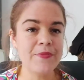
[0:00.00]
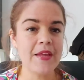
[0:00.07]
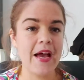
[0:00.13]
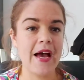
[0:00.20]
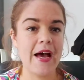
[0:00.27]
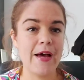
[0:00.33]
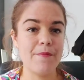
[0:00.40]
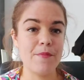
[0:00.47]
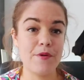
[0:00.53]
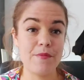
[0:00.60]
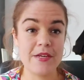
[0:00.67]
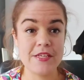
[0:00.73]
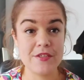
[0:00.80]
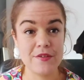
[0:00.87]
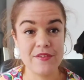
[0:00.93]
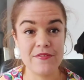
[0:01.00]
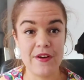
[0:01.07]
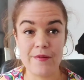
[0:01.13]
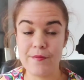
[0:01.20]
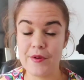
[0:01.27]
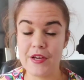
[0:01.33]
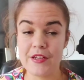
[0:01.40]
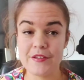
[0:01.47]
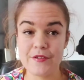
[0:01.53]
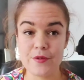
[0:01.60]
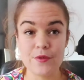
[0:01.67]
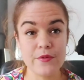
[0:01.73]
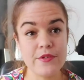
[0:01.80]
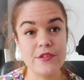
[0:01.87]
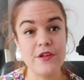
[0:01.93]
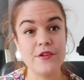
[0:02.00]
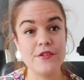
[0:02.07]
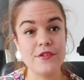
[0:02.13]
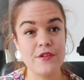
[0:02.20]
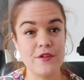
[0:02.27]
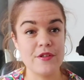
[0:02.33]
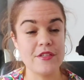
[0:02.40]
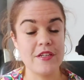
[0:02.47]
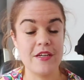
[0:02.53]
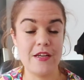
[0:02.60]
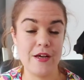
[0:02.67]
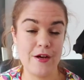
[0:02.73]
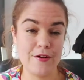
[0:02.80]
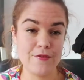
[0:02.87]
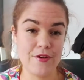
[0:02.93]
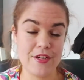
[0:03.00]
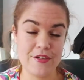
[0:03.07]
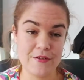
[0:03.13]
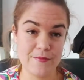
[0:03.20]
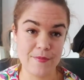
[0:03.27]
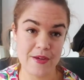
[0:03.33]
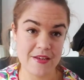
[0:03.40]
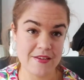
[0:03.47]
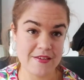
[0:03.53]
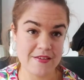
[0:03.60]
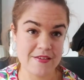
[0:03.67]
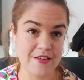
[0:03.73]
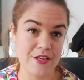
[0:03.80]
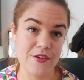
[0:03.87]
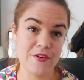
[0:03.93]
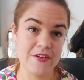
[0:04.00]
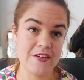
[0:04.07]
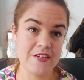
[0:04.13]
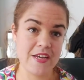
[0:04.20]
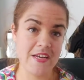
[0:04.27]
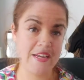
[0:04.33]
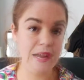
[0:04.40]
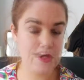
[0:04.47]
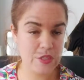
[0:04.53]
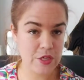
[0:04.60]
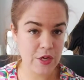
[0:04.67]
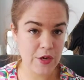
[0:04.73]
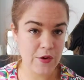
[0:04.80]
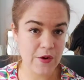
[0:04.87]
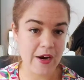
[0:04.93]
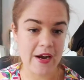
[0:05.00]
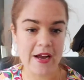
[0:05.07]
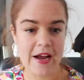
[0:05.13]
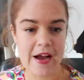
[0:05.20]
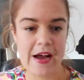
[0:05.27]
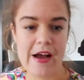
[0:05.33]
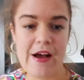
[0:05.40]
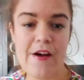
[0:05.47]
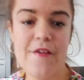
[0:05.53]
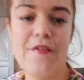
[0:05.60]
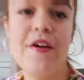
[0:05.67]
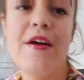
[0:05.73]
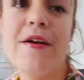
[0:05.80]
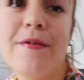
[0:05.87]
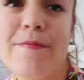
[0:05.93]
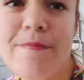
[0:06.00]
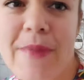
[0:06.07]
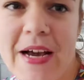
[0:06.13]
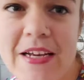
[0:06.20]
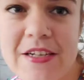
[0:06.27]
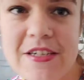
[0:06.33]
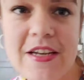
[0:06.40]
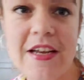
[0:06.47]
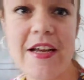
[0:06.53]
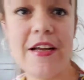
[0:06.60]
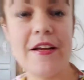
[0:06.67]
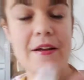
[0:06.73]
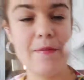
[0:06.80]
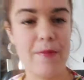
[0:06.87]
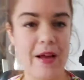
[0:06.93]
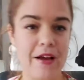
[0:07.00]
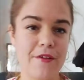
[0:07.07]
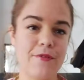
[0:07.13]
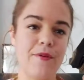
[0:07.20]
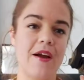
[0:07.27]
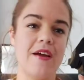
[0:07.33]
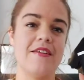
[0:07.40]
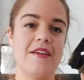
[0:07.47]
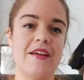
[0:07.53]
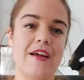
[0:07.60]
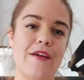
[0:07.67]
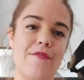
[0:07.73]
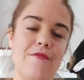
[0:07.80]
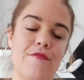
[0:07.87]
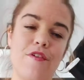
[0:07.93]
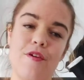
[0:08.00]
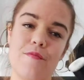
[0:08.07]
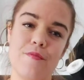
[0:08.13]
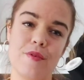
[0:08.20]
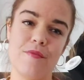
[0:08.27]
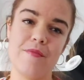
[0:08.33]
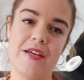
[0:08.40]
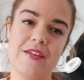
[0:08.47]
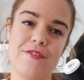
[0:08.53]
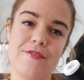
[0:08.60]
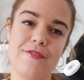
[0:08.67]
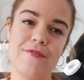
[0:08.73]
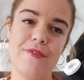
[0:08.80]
And Bombay Stores Fabrics also stocks a large range of buttons that you can check out. Also, I have matching black thread again from Bombay Stores